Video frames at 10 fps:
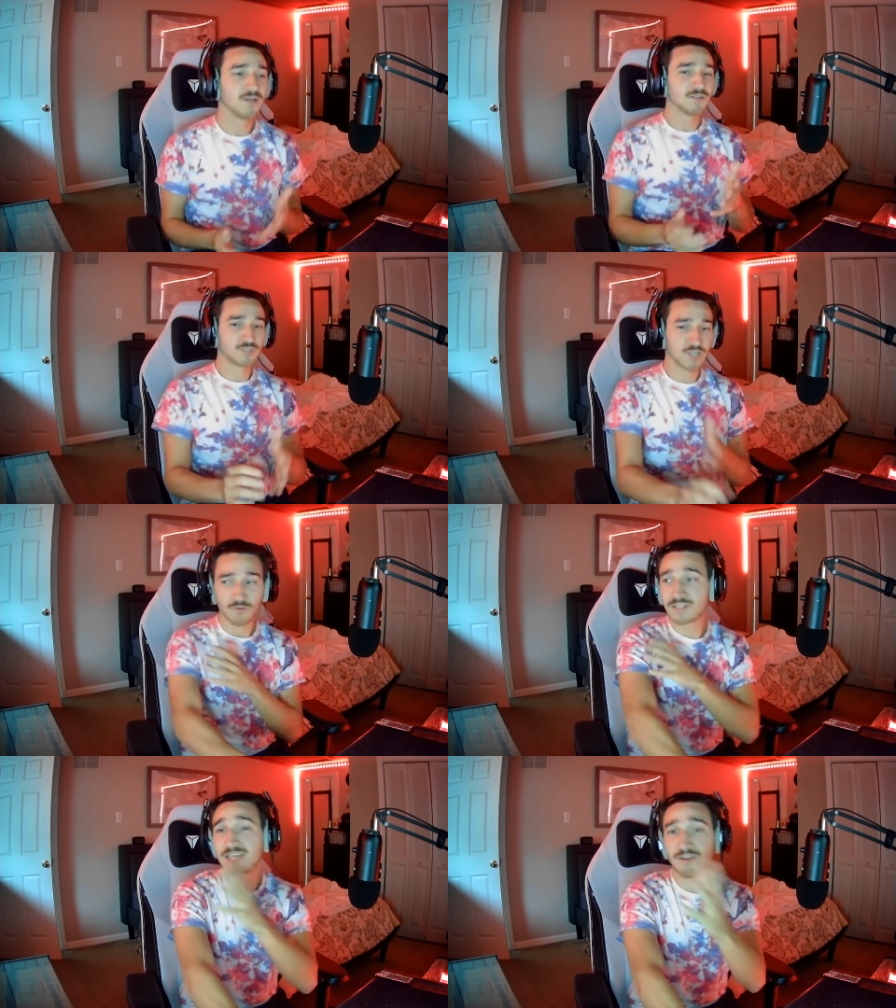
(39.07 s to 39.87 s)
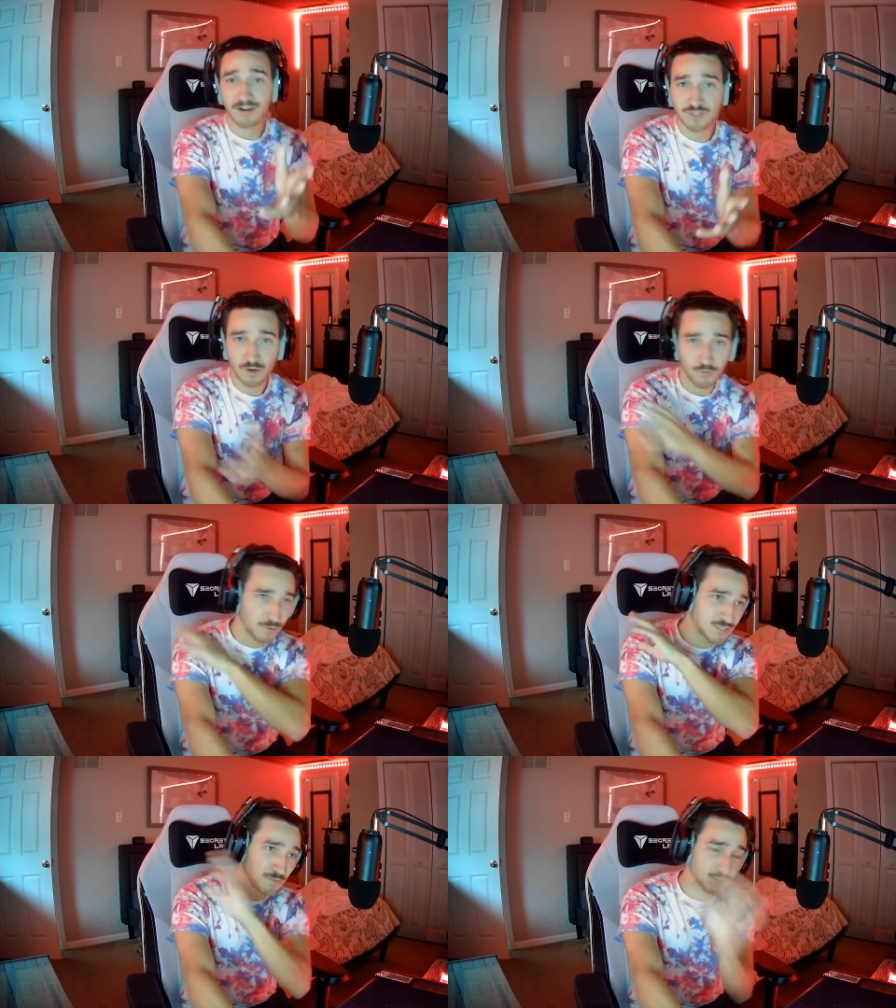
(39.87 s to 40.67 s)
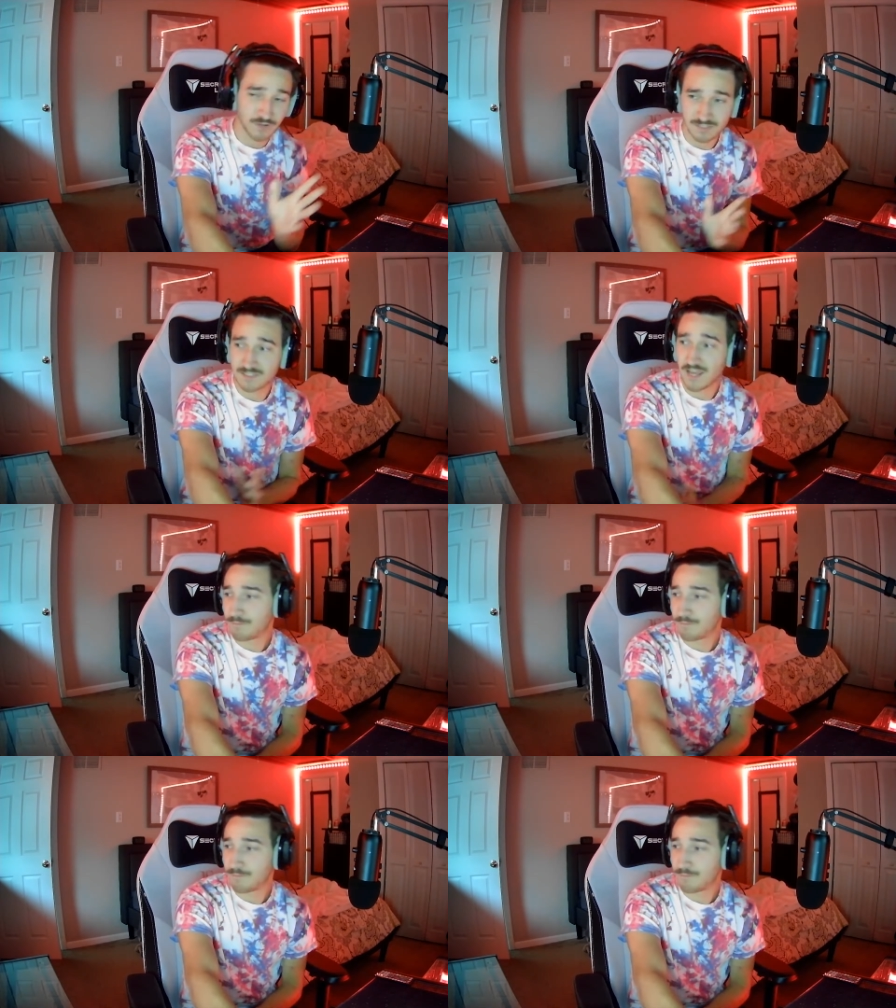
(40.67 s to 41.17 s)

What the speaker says: So let's get right into it. I don't want to waste too much of you guys' time.